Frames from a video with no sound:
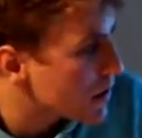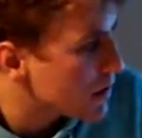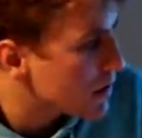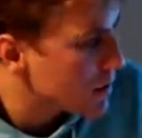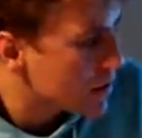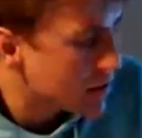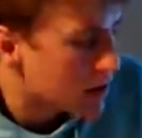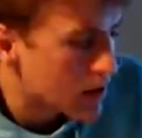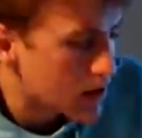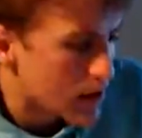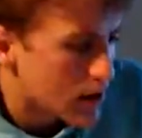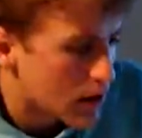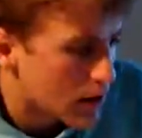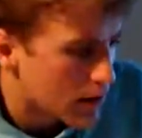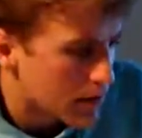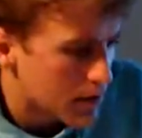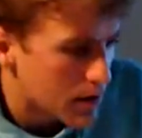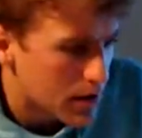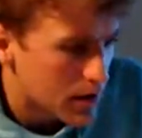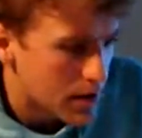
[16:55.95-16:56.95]
all
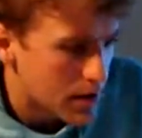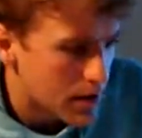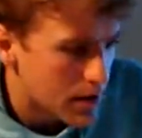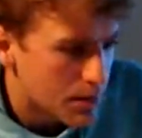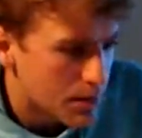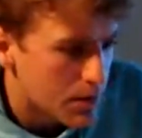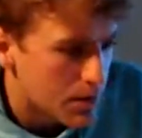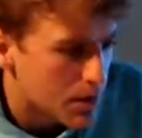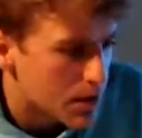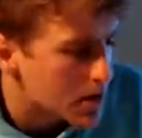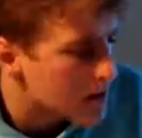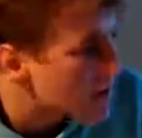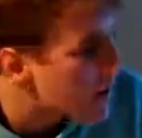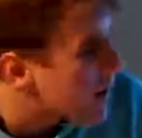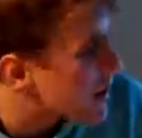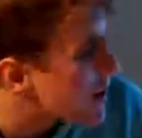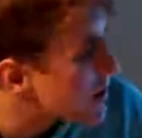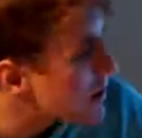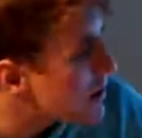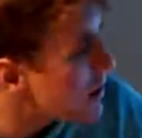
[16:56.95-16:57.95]
of the 50
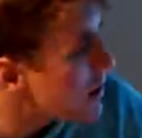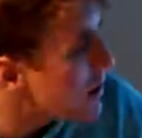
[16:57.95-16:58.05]
states.